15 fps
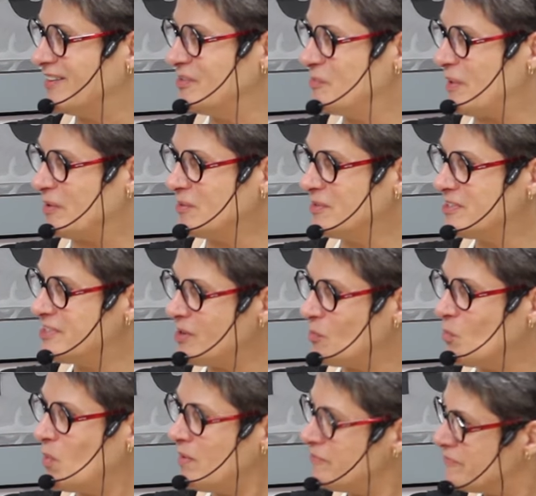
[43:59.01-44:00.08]
Okay.
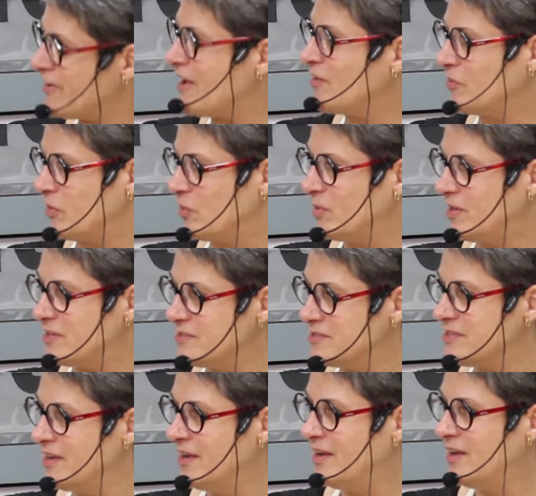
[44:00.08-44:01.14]
look what value it
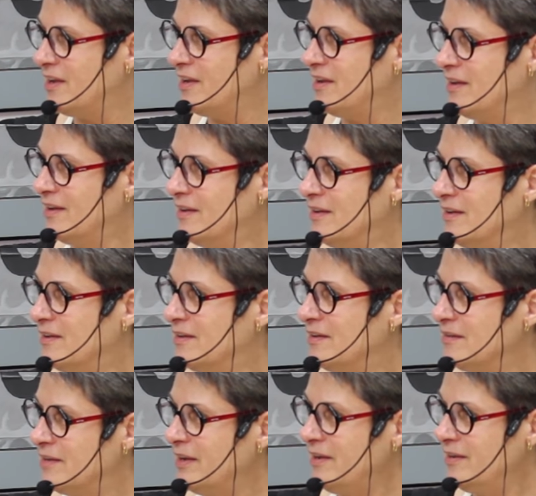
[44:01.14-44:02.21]
is.
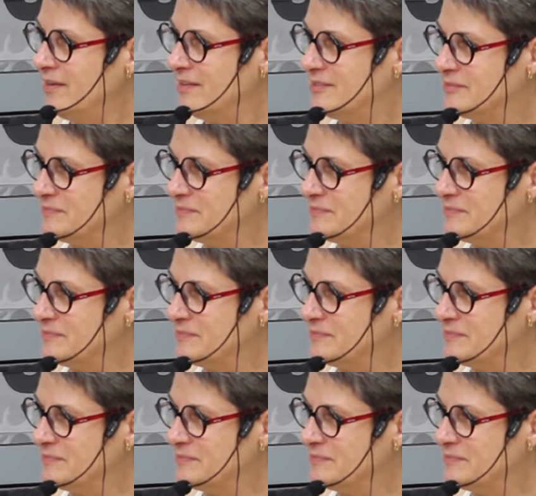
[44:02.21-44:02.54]
Okay?